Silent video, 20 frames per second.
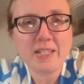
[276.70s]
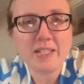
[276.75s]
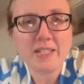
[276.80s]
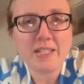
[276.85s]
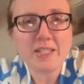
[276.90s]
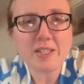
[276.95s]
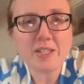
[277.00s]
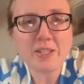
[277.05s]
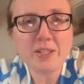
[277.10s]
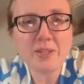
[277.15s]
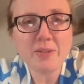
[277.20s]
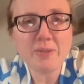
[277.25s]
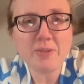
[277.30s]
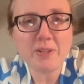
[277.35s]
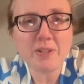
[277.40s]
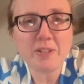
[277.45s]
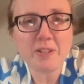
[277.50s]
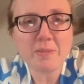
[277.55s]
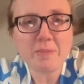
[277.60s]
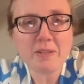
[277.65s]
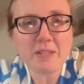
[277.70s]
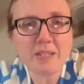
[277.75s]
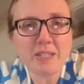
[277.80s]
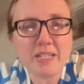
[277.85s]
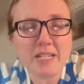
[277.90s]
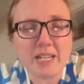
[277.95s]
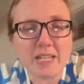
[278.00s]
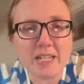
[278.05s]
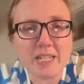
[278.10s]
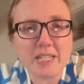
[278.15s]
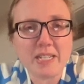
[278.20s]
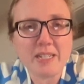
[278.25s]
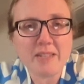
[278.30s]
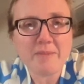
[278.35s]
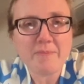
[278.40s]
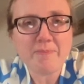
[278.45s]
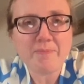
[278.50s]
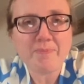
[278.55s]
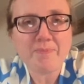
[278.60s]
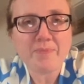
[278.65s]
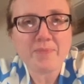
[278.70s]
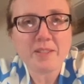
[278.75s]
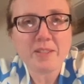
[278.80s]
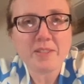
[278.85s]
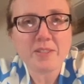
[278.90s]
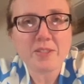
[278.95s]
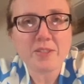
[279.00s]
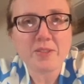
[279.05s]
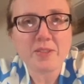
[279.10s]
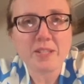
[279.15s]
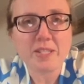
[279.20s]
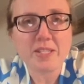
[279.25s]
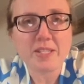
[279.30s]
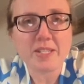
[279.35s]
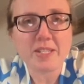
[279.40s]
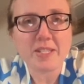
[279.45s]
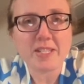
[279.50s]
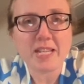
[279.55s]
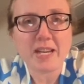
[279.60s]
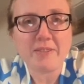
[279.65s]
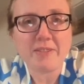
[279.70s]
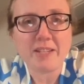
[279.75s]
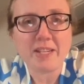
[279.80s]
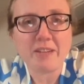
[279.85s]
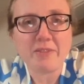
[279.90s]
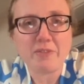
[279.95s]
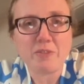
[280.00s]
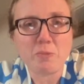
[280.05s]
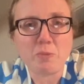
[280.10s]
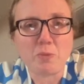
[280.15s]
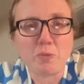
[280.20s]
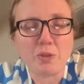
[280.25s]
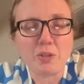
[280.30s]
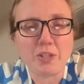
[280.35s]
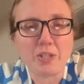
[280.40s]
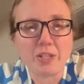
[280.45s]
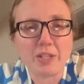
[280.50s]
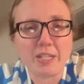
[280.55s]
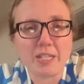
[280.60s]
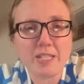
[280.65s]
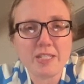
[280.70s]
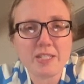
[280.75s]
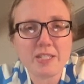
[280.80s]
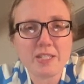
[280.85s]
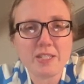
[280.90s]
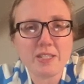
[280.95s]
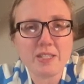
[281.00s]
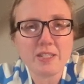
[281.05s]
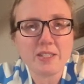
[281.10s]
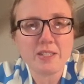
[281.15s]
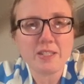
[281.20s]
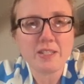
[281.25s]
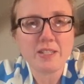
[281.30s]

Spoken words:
This can no longer be a 9, so this does have to have a 1 on it.